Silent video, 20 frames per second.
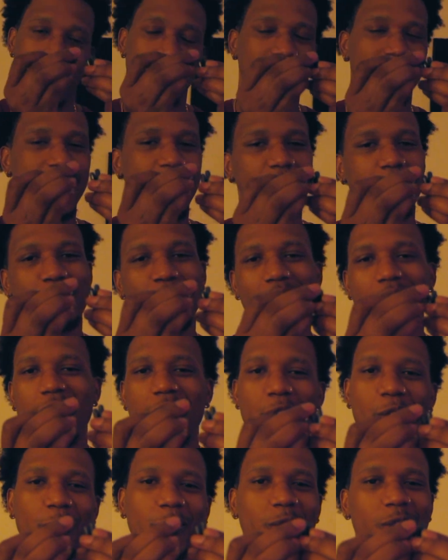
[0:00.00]
I'll never be
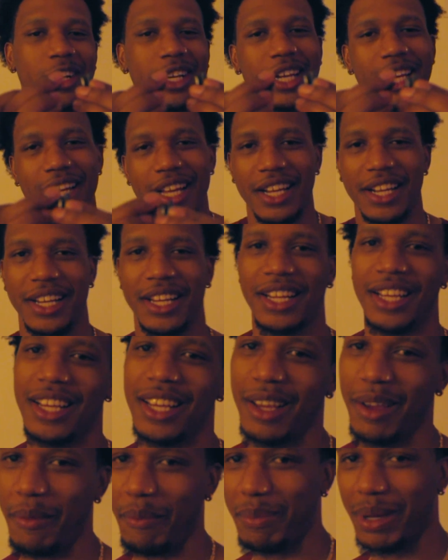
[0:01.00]
hungover again,
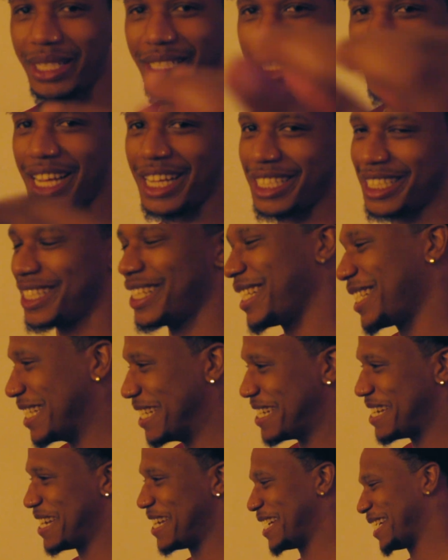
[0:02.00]
bitch ass
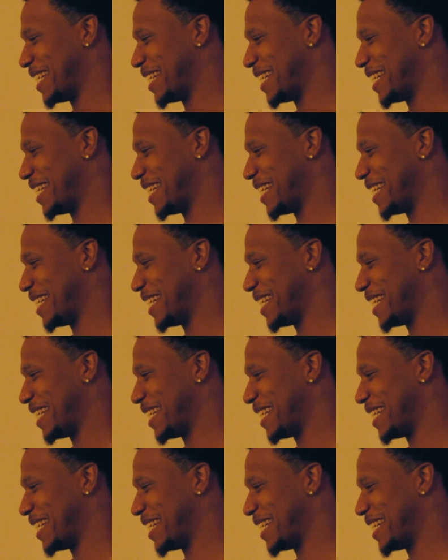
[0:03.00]
nigga.